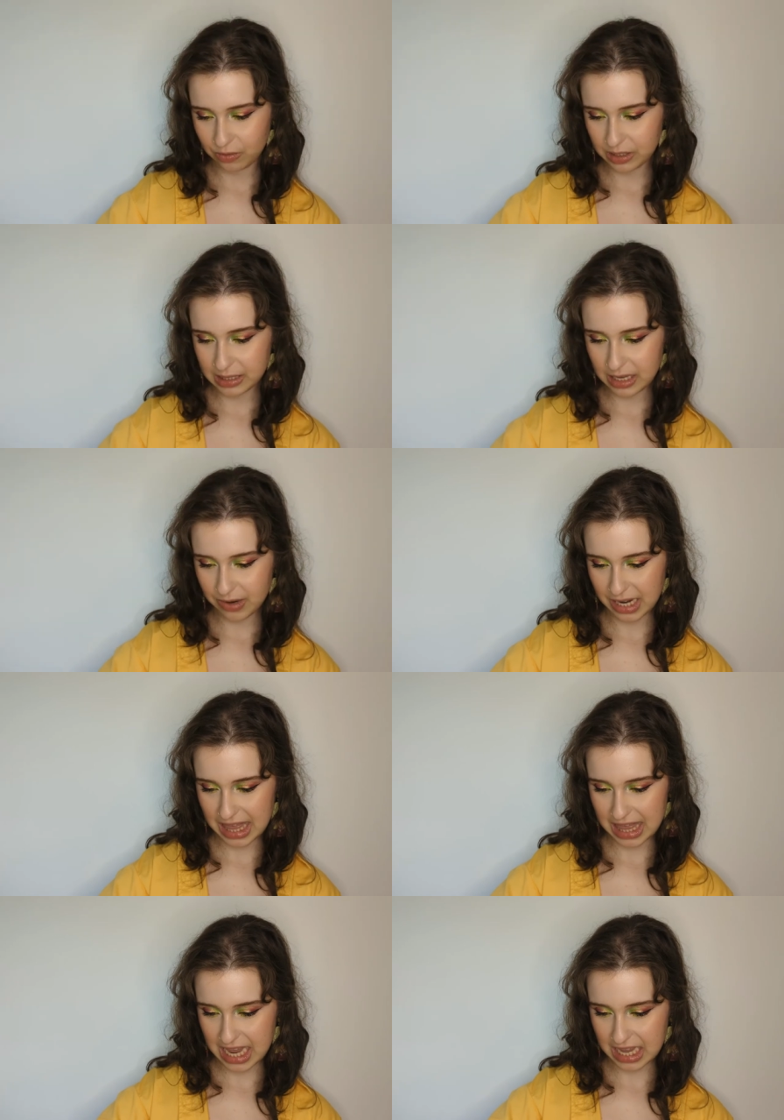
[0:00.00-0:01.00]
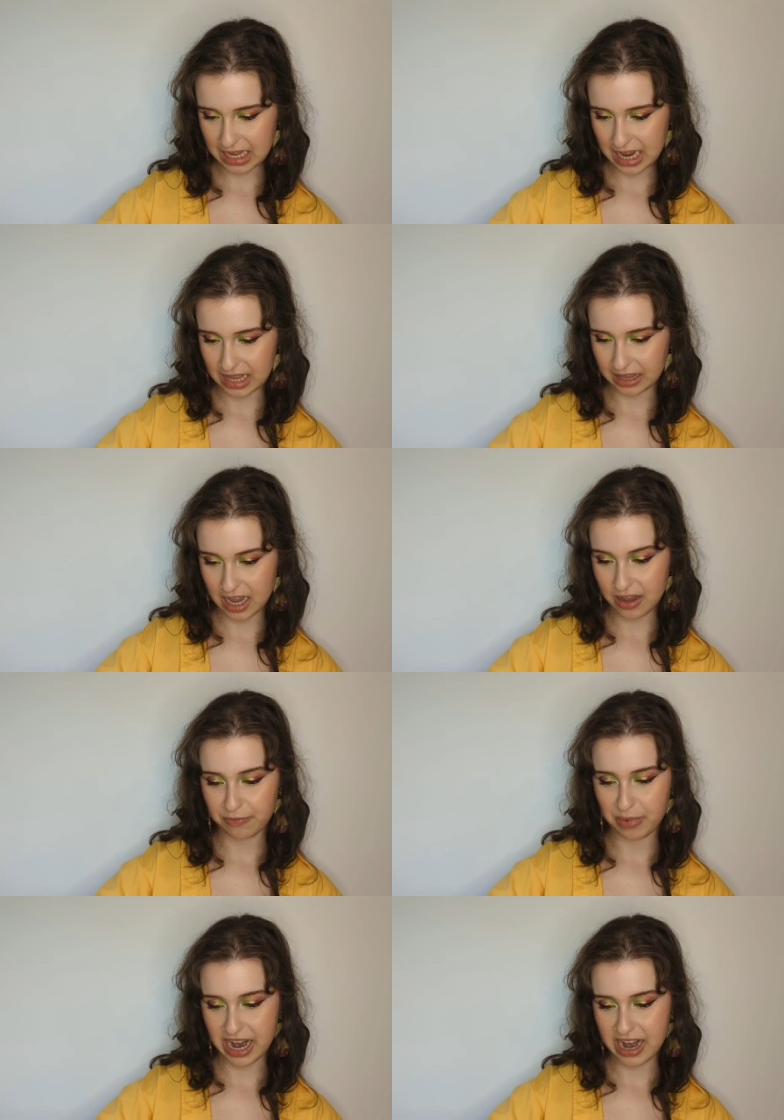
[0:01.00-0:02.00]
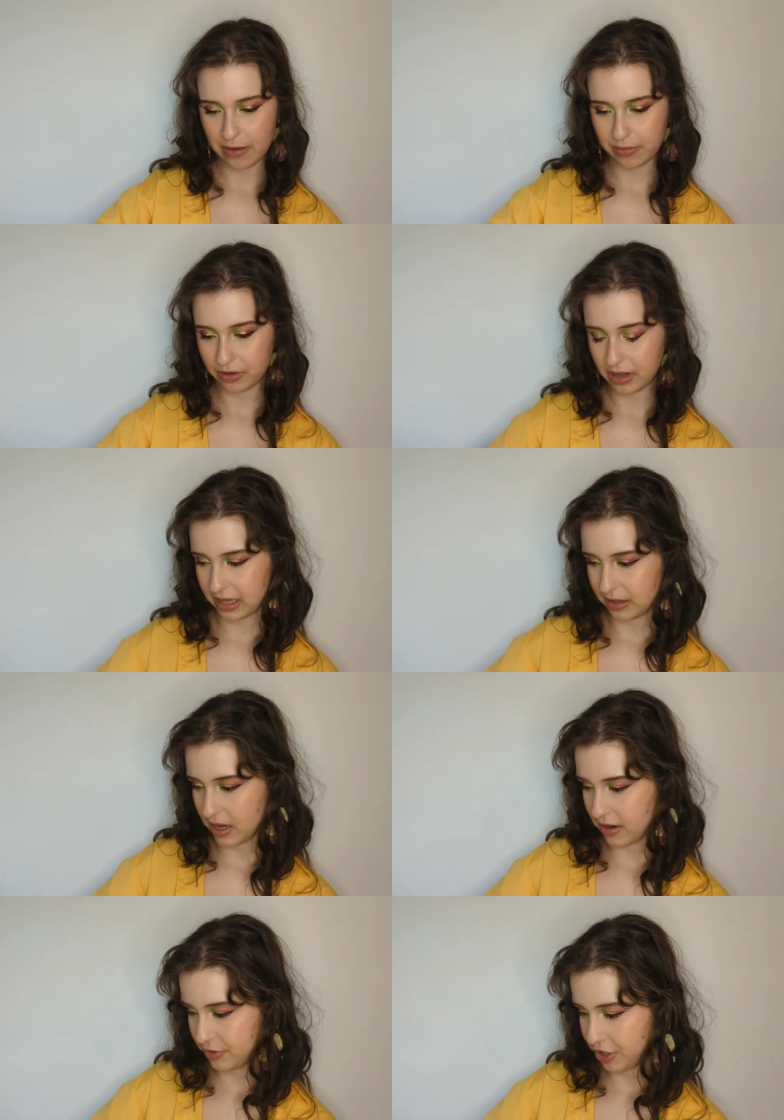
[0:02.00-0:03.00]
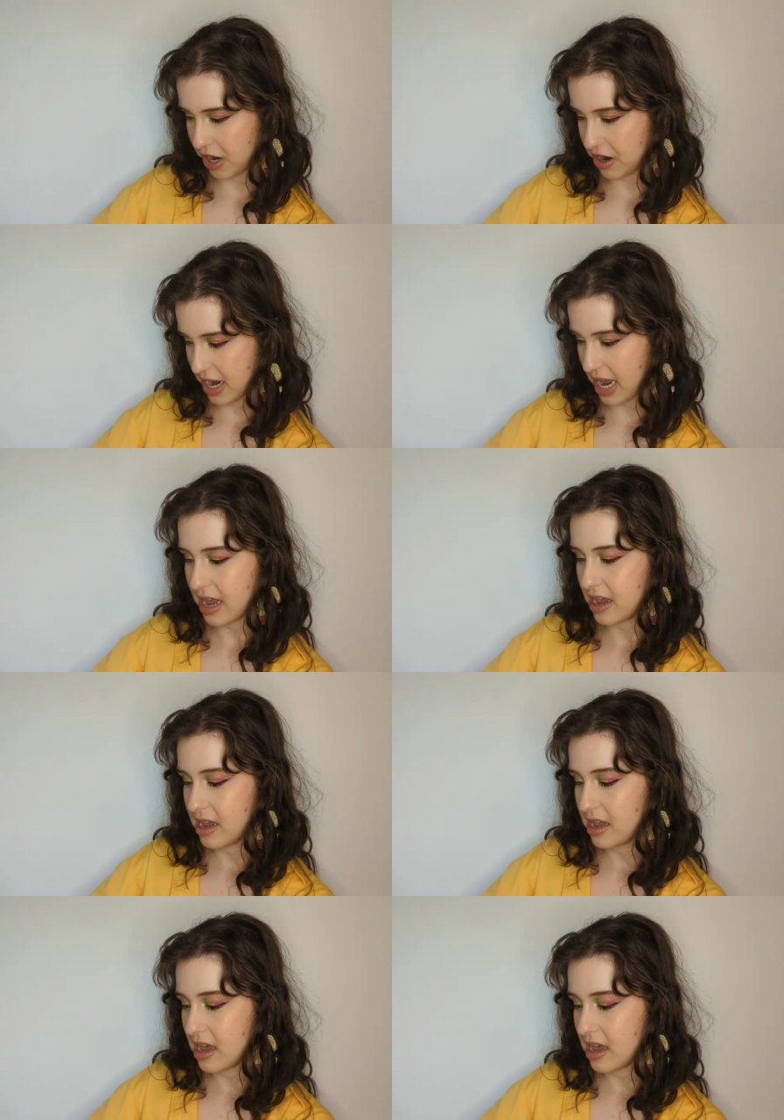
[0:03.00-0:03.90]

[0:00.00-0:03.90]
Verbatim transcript: We'll see what I think. I love pineapple, I love cherry,